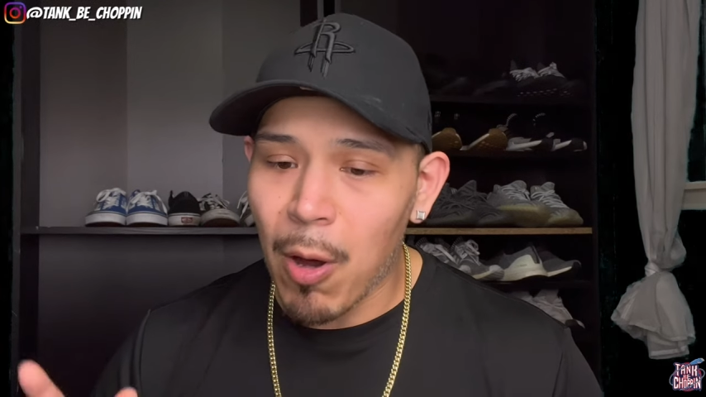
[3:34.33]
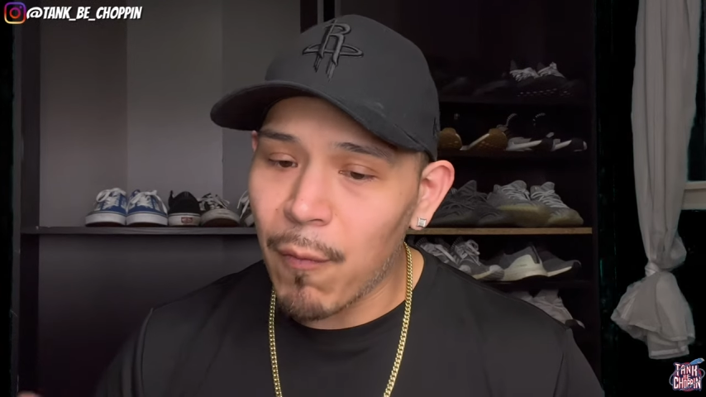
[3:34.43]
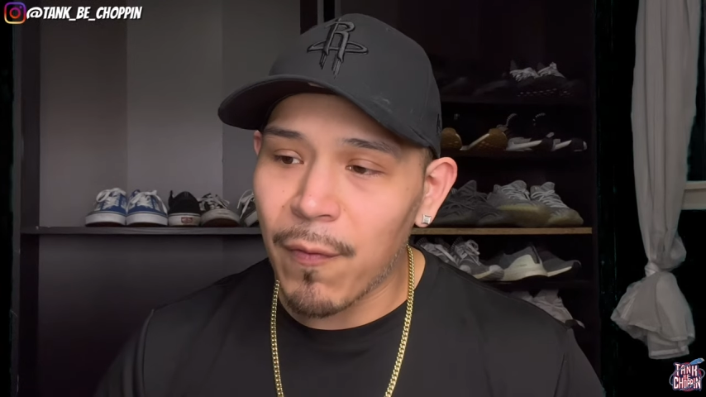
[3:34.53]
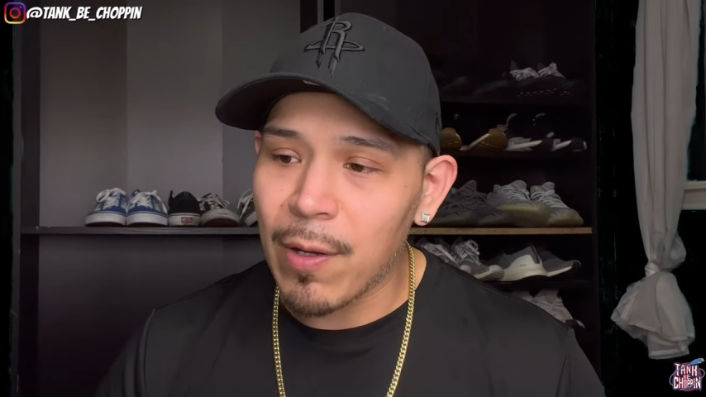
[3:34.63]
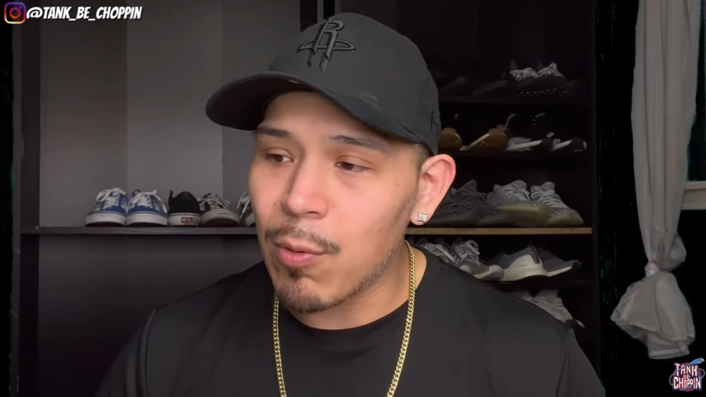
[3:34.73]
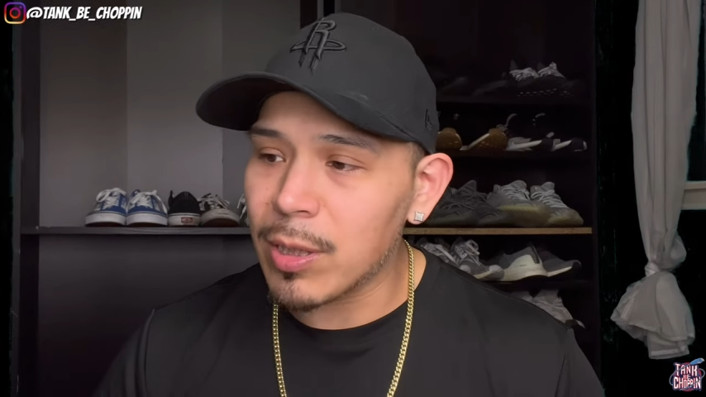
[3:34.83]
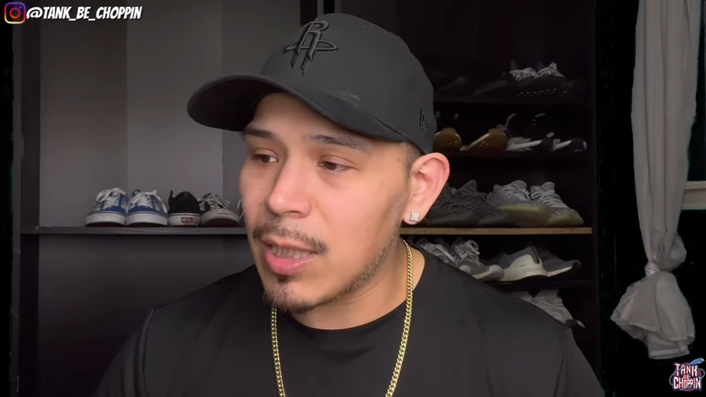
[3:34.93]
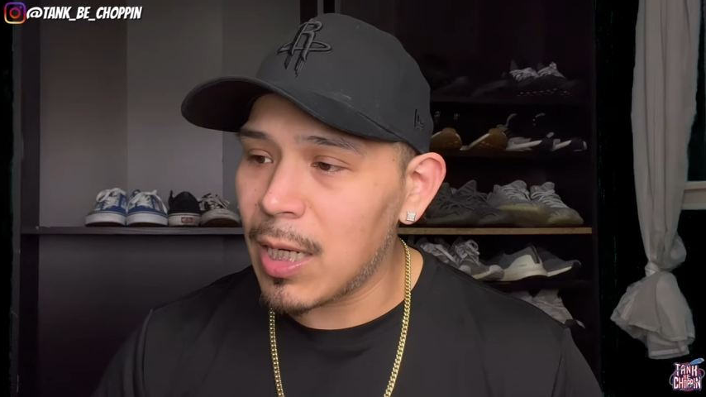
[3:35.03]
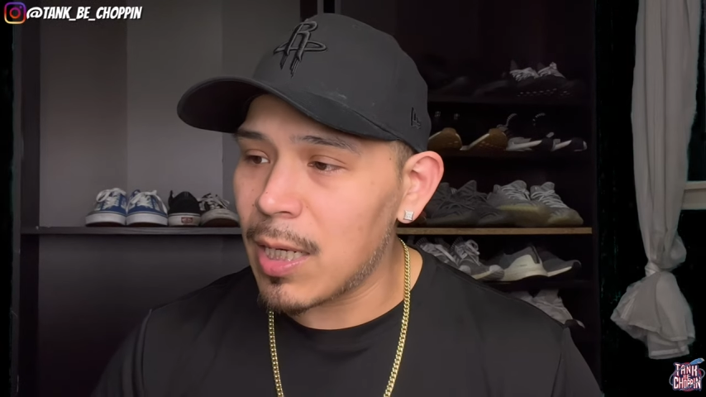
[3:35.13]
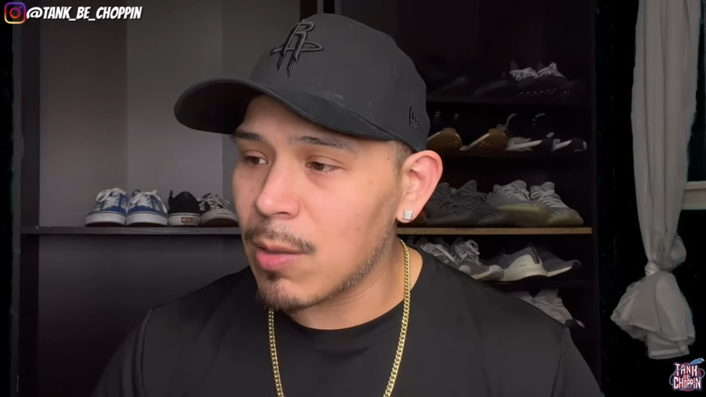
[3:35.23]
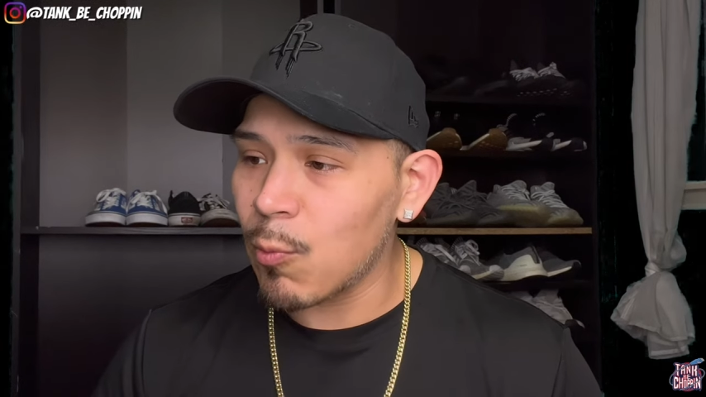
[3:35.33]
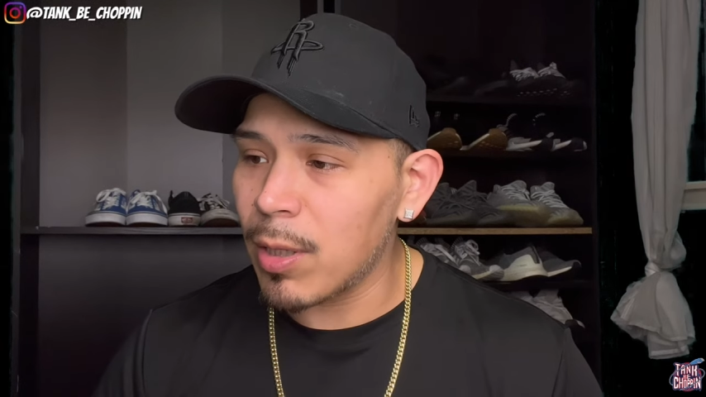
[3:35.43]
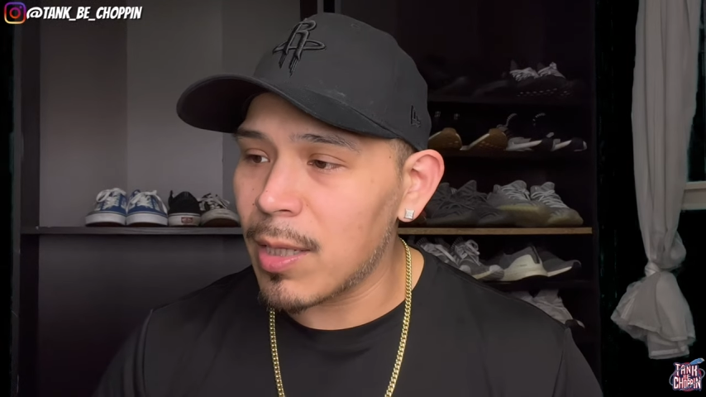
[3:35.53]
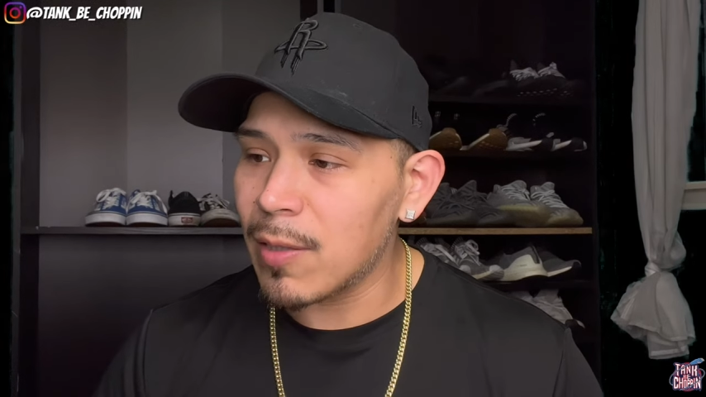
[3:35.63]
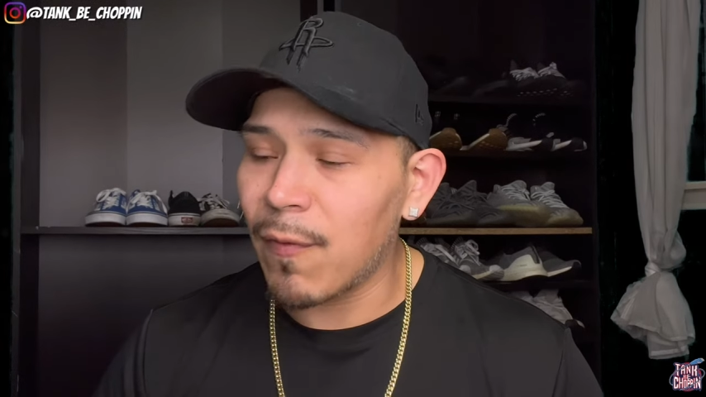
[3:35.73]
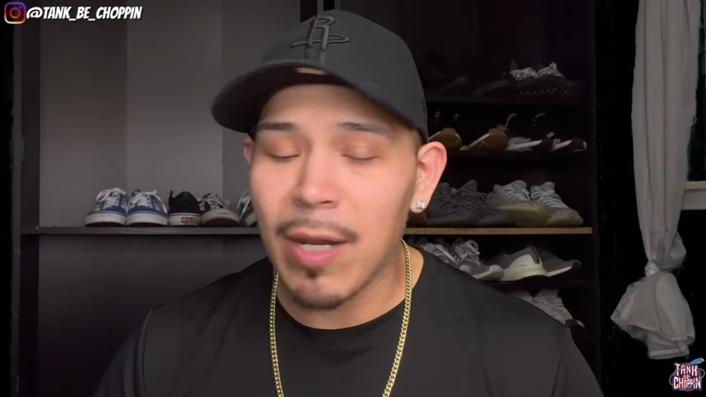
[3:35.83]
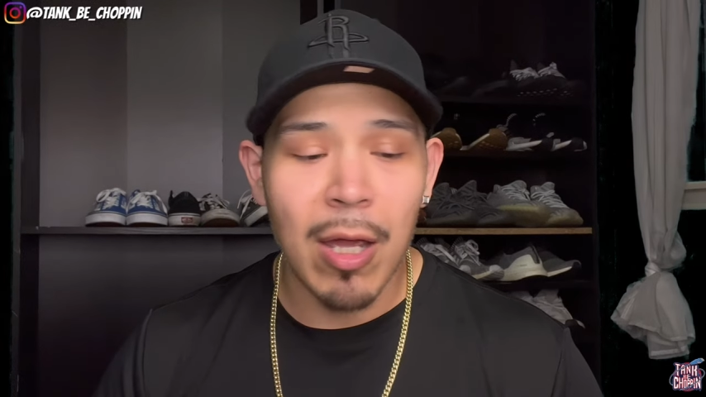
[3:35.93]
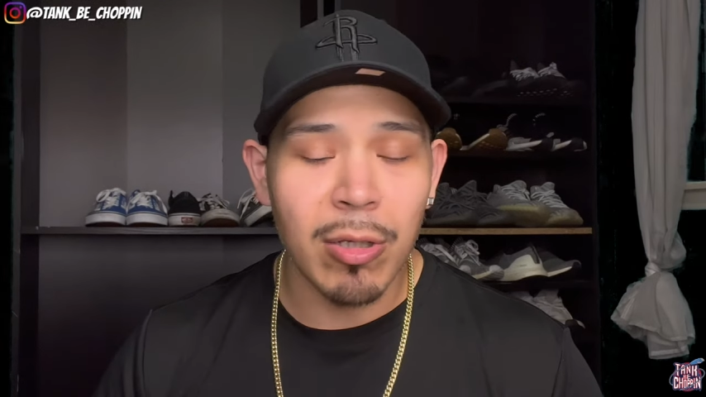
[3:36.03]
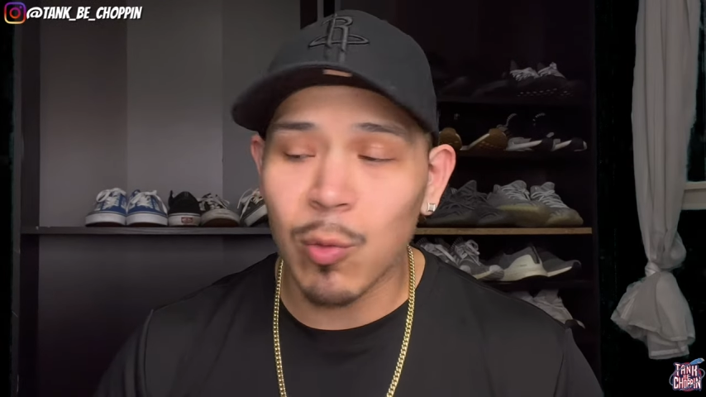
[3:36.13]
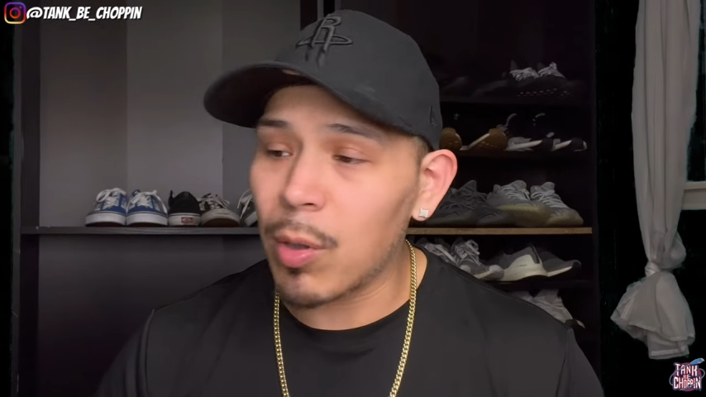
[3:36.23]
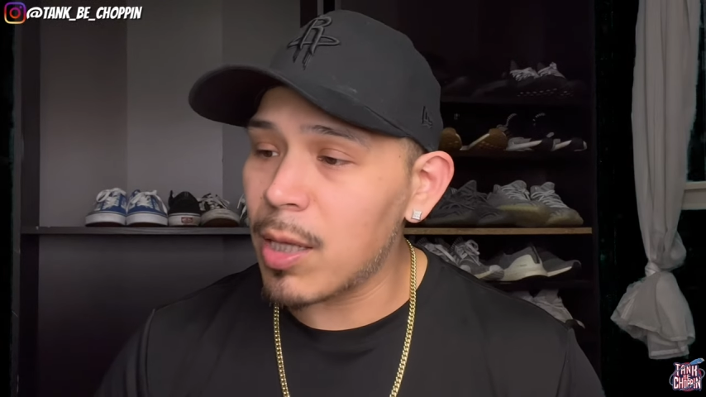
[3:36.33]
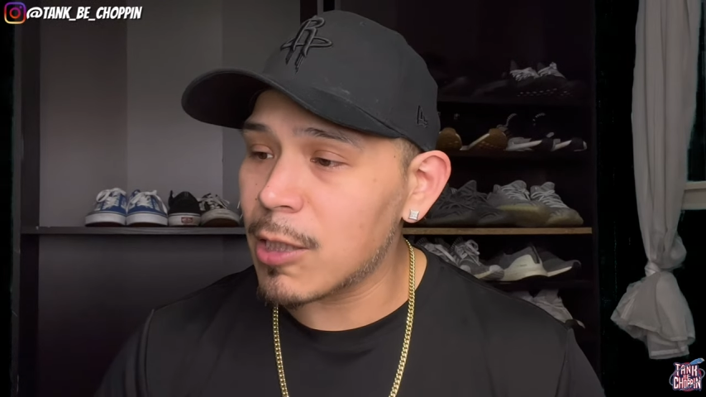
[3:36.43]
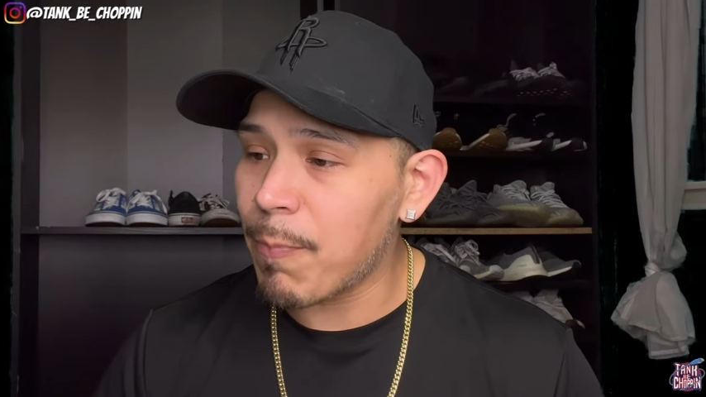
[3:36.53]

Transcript: Hopefully we'll see in one of these videos and one of these